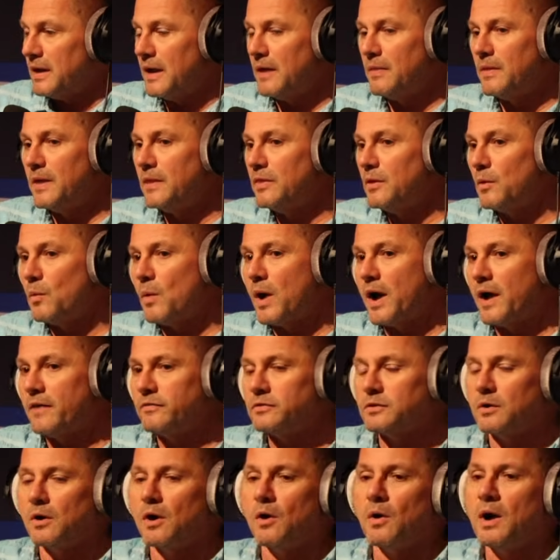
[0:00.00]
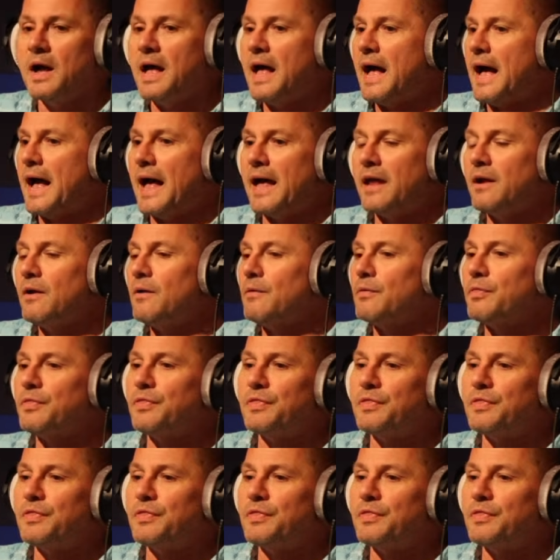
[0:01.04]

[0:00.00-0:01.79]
And then the wives go, oh, I don't